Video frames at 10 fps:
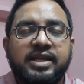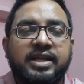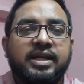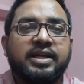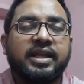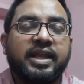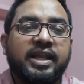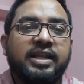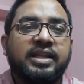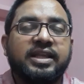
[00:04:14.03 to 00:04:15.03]
Here
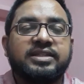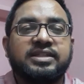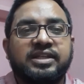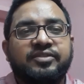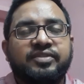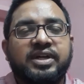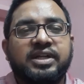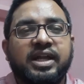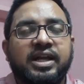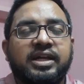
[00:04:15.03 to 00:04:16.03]
L is liver,
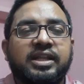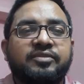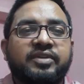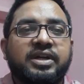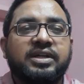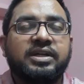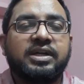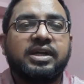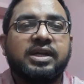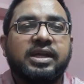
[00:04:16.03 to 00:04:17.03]
and liver
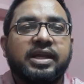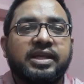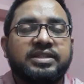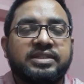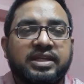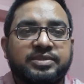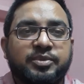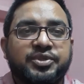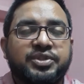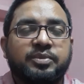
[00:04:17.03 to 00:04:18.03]
is
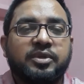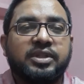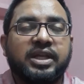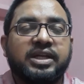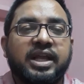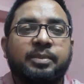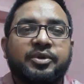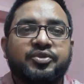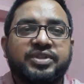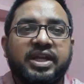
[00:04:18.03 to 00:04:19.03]
responsible that
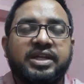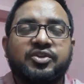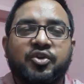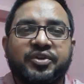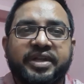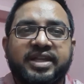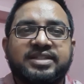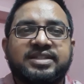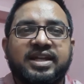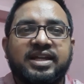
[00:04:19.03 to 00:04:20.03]
hepatocyte
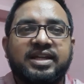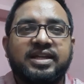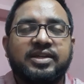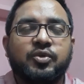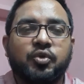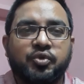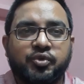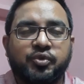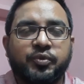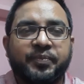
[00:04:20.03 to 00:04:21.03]
contains the Glute2.